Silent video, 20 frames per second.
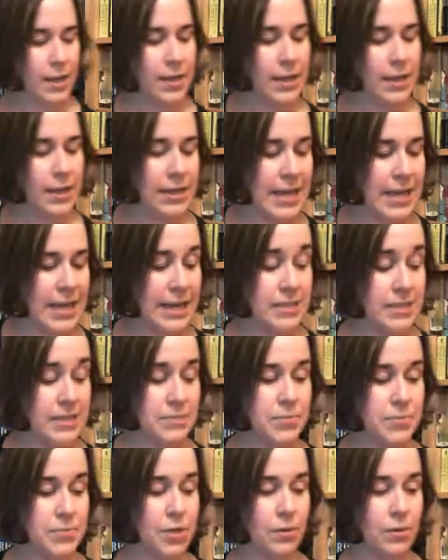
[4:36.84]
Next
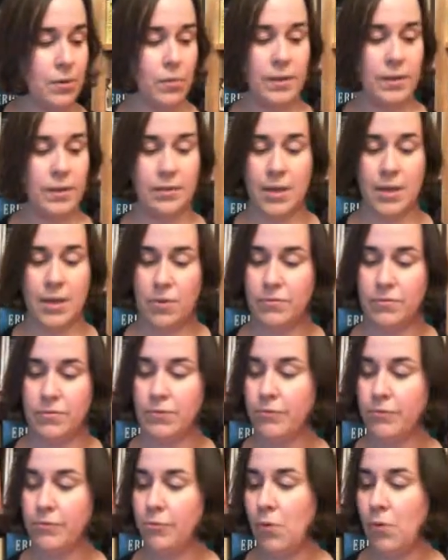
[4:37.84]
book with over
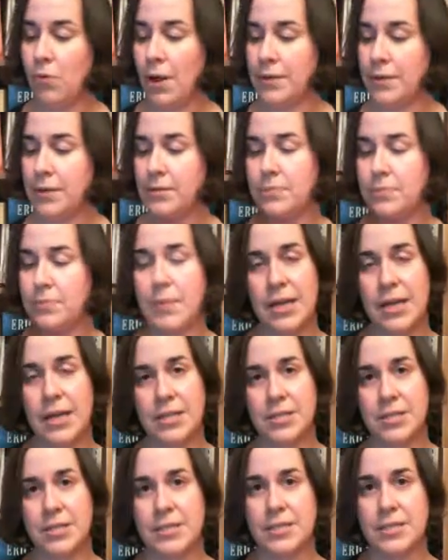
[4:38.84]
400
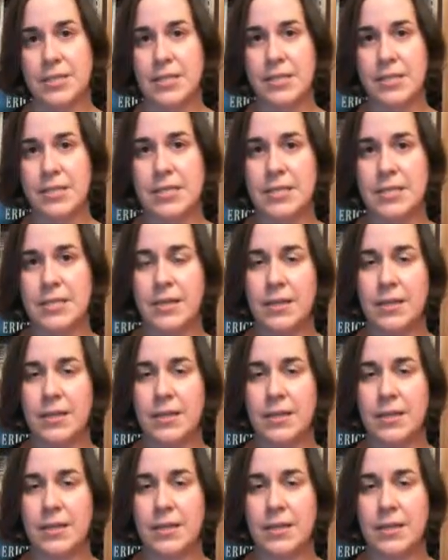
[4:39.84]
pages is